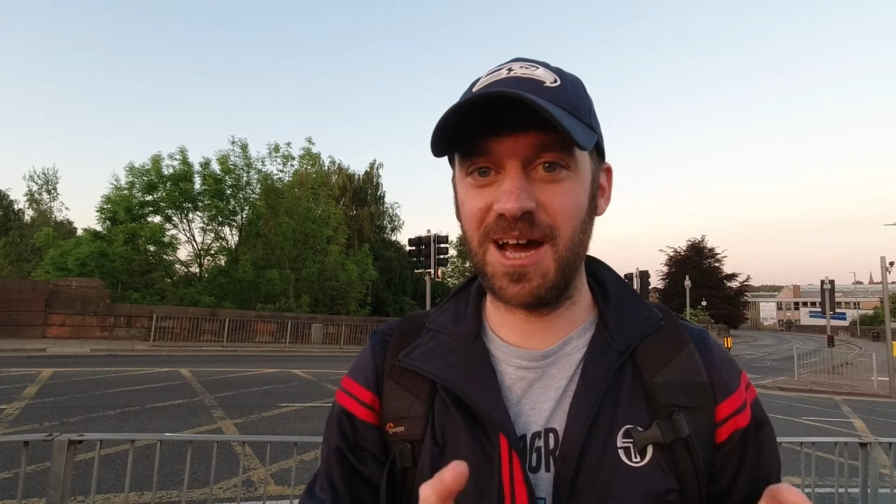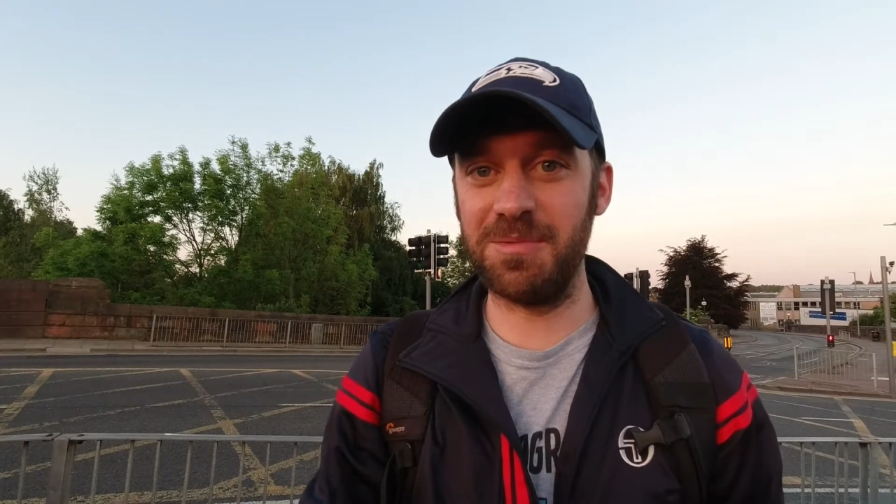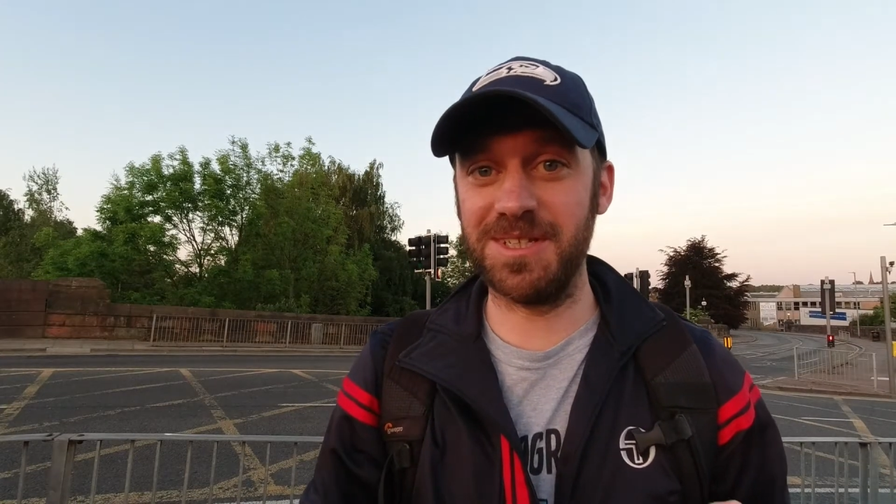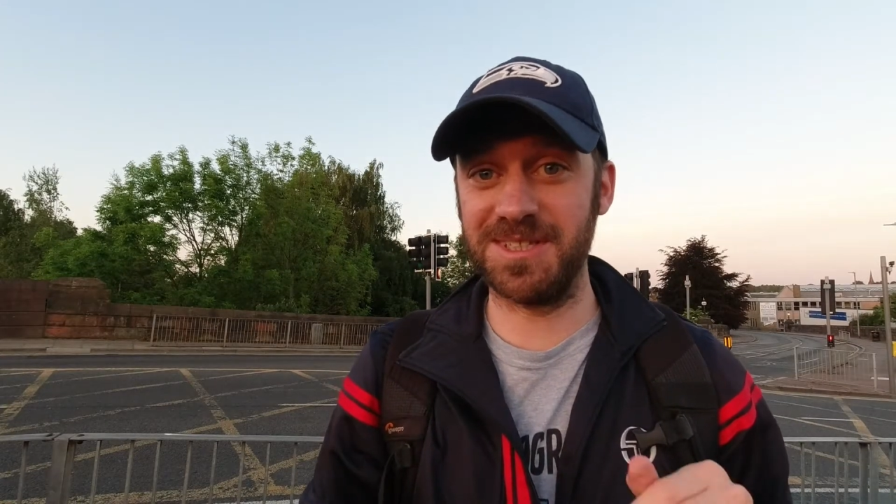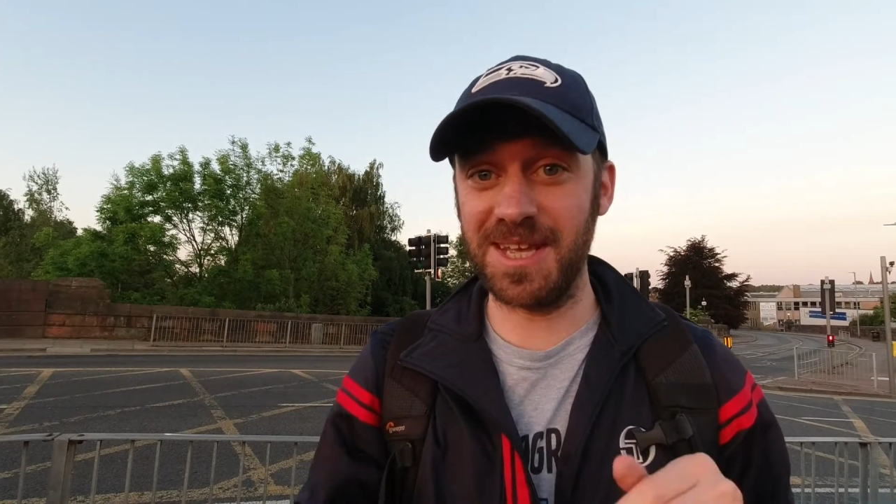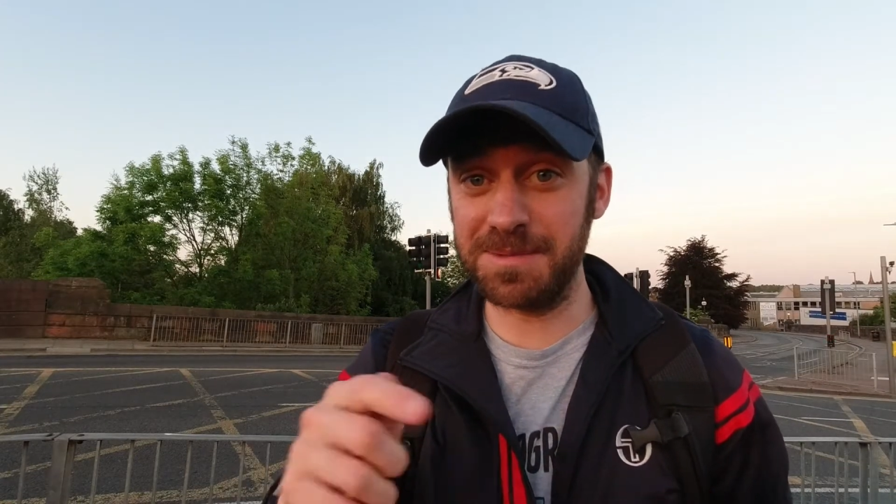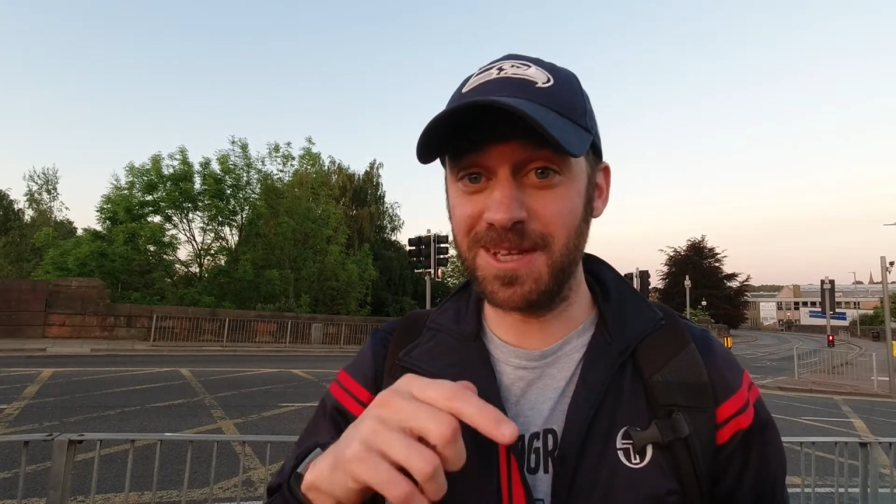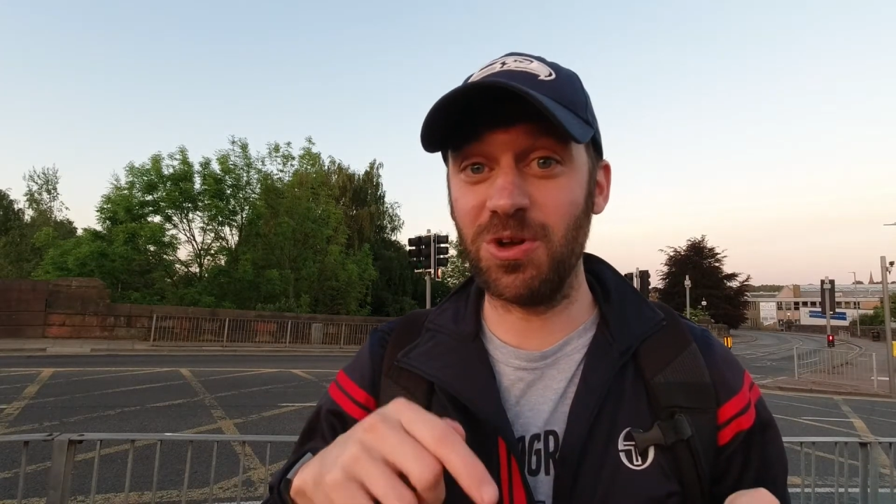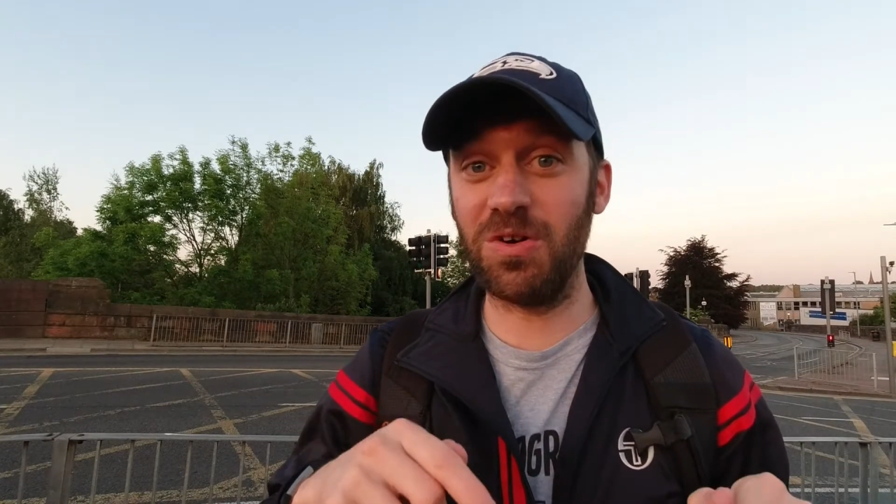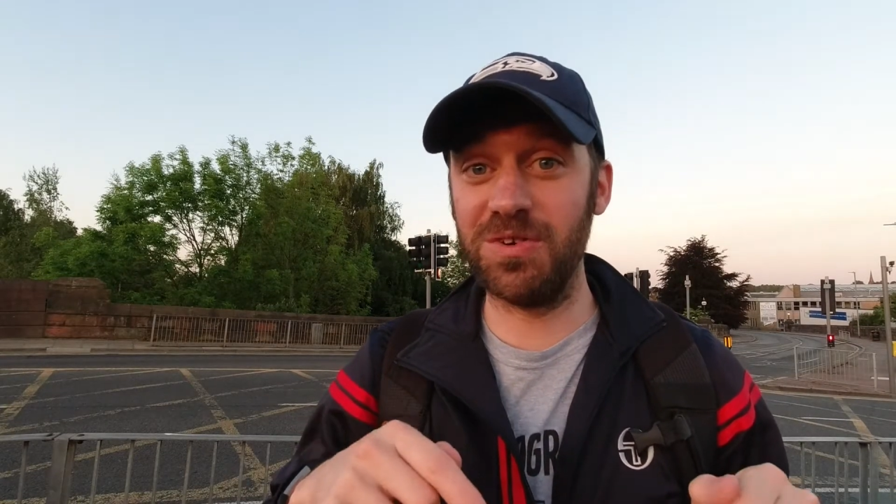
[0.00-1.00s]
how many steps
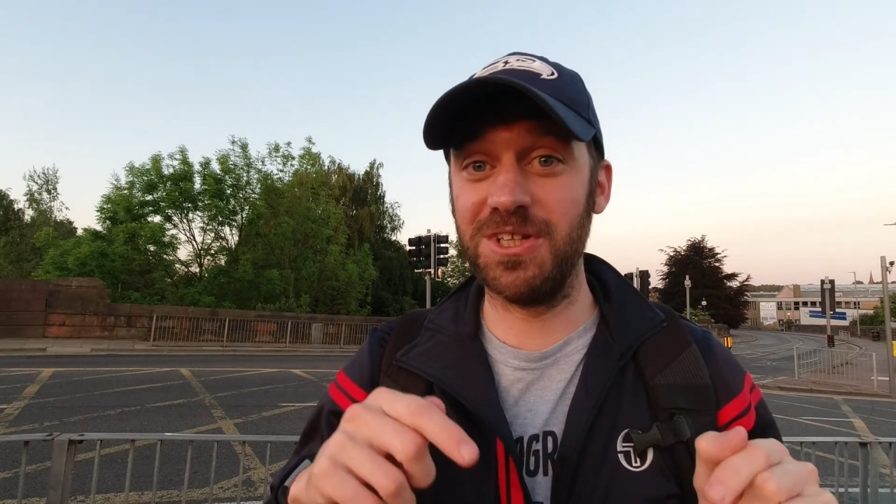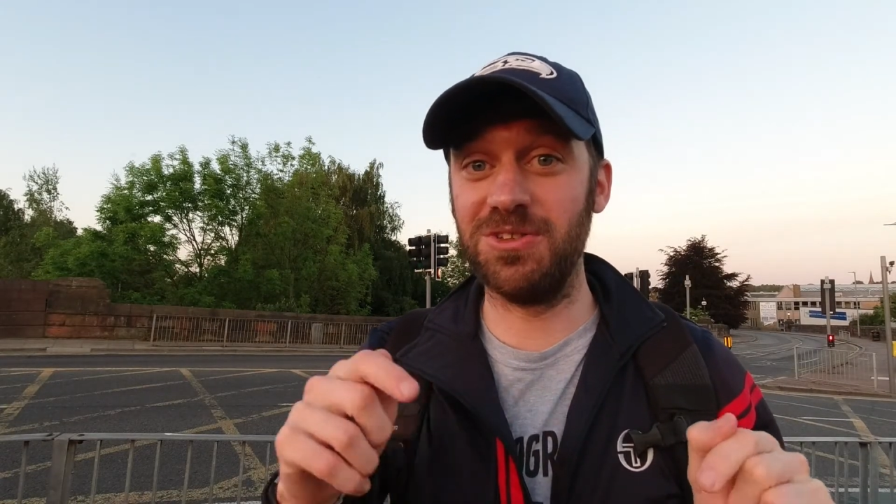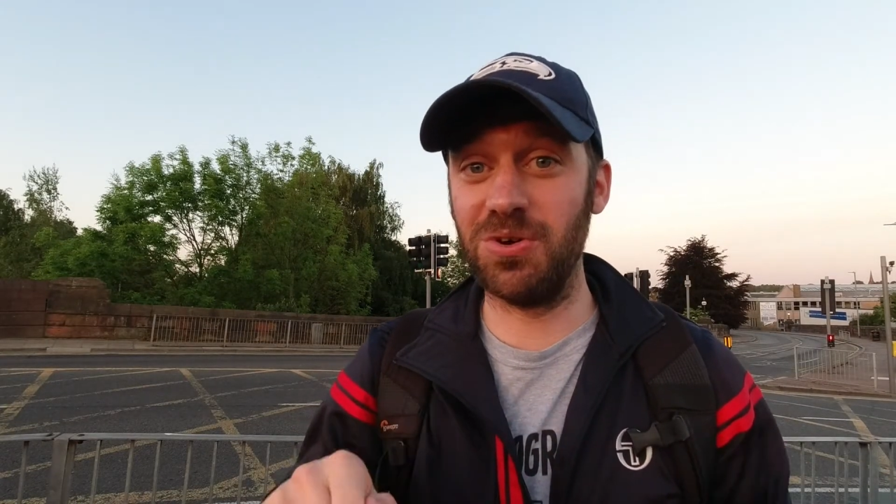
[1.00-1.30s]
I'd already